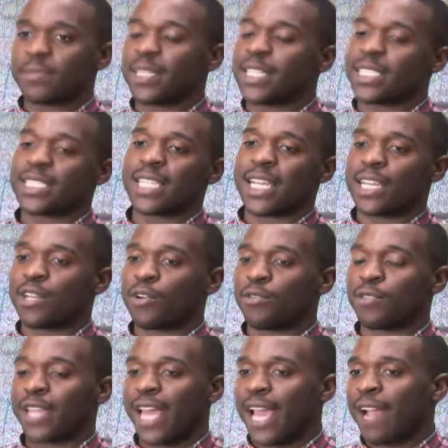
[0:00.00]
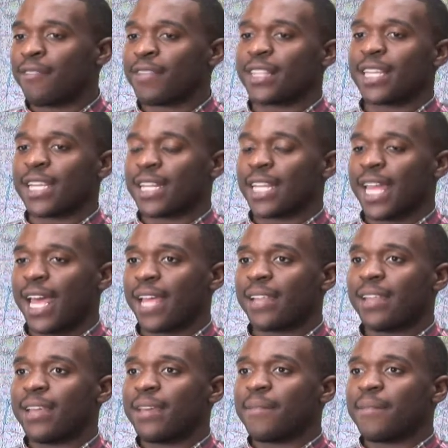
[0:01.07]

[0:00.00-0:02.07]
because they know that everything that